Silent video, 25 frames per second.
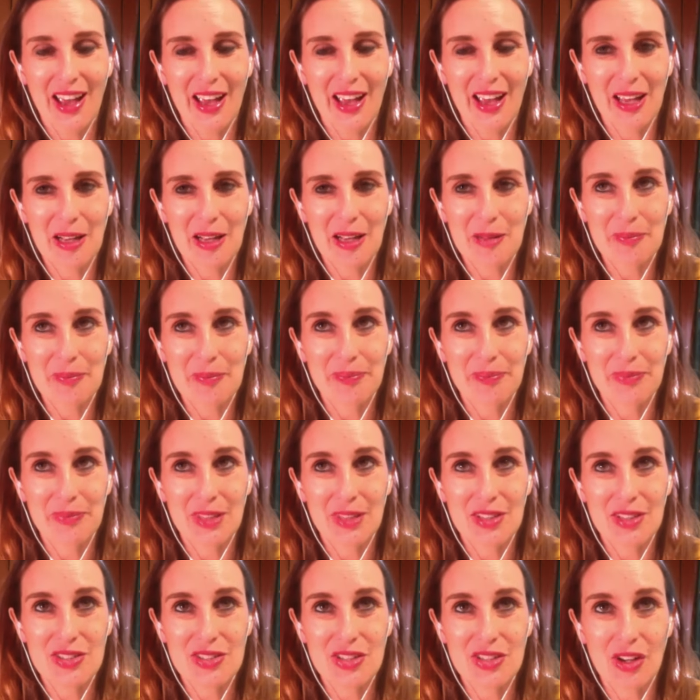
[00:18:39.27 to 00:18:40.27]

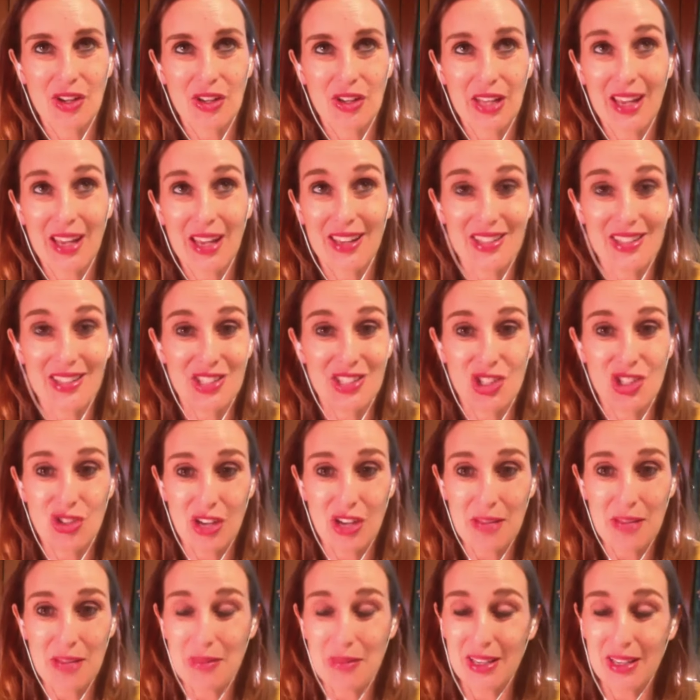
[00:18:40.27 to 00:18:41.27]
um, so yeah so
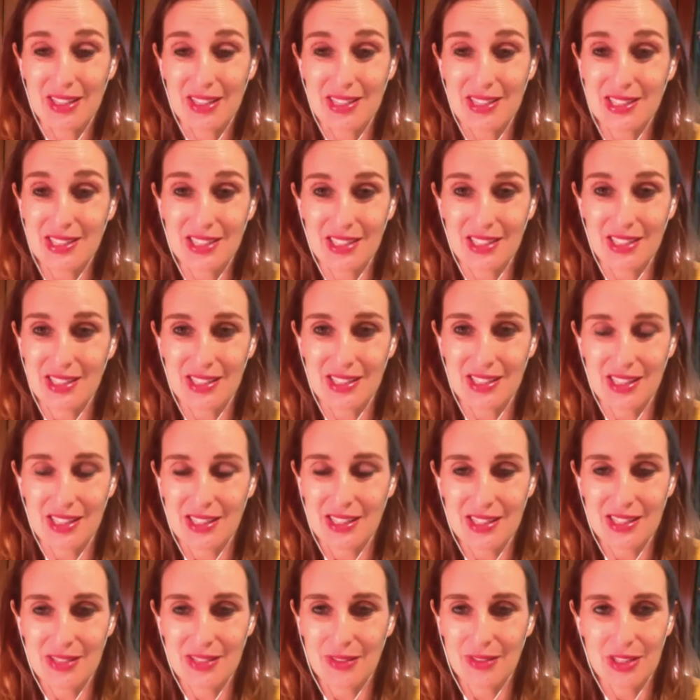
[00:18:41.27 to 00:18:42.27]
treatment is just
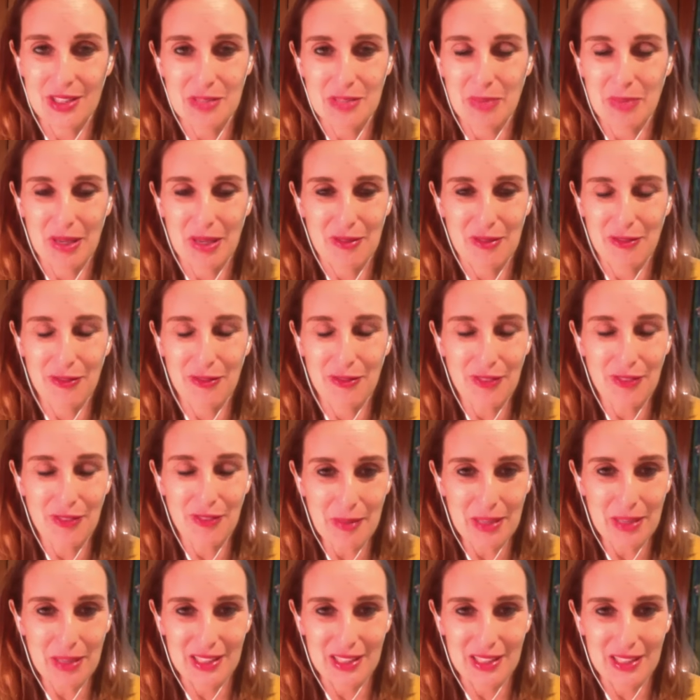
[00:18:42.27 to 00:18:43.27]
has, has been
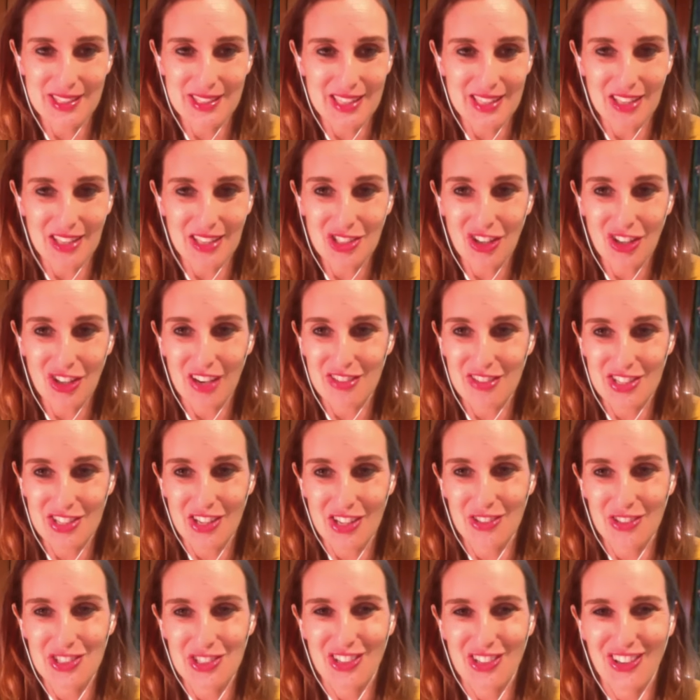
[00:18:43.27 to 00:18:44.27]
fabulous such great
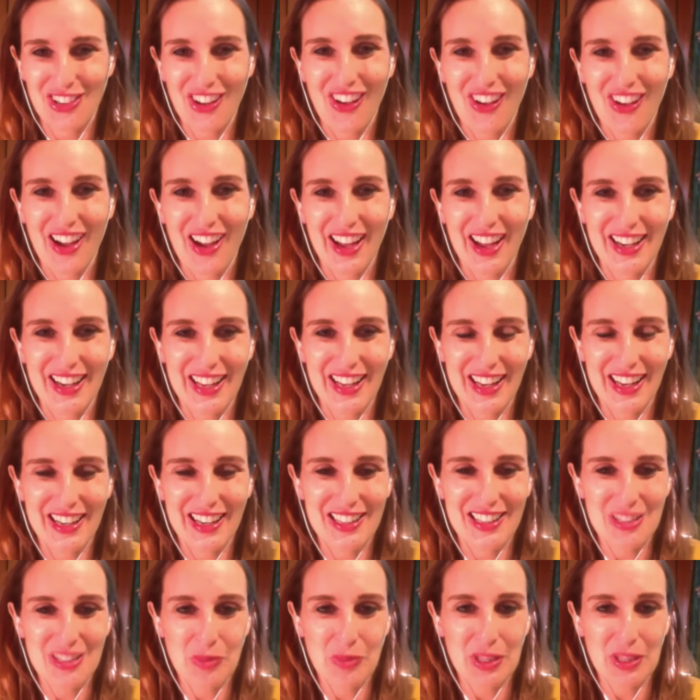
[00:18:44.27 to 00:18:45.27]
results online
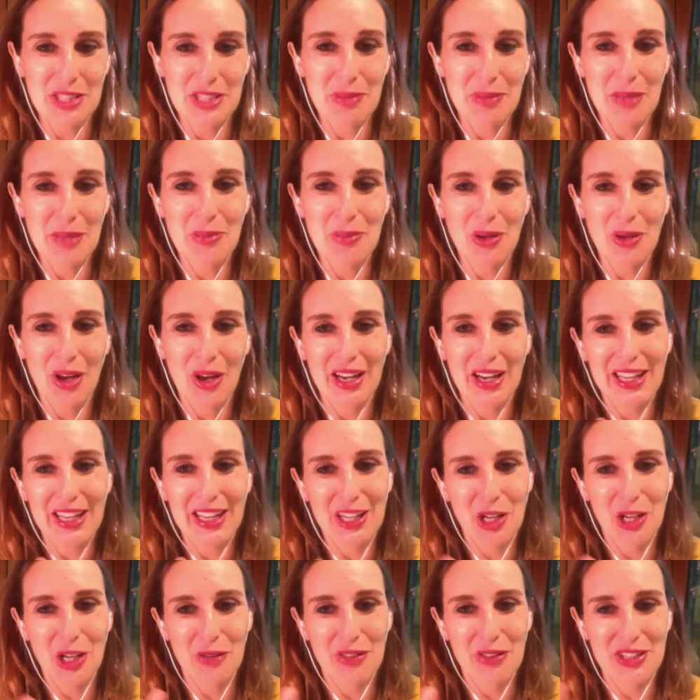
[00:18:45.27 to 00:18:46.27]
and once people kind of
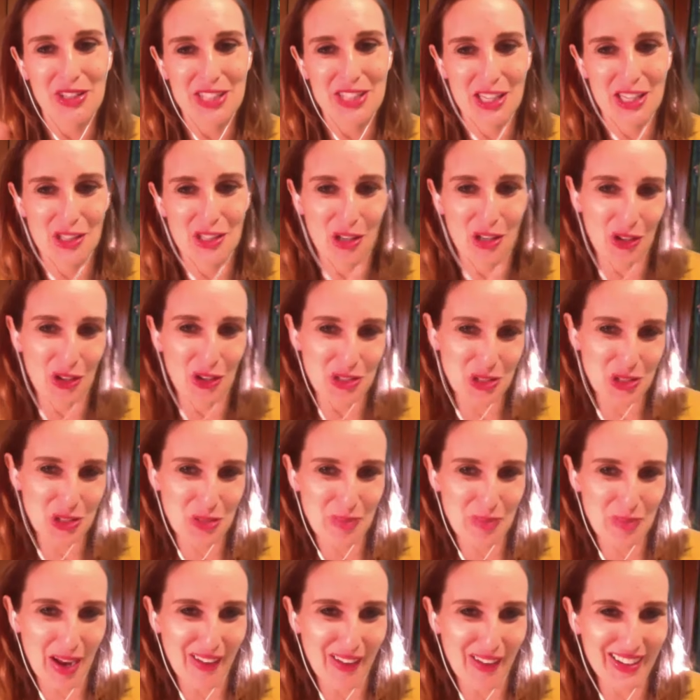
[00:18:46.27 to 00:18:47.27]
get over the technological
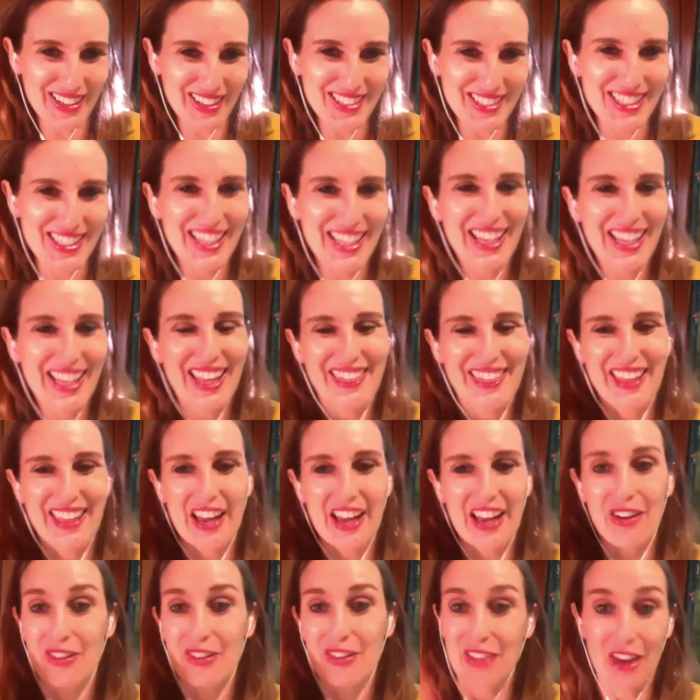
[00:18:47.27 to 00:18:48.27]
barriers
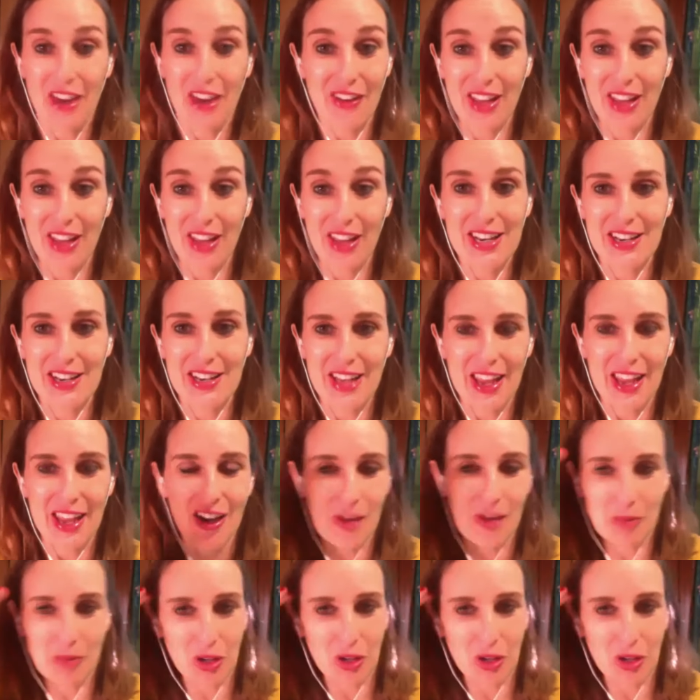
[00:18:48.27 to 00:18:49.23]
they're they're in and i'm not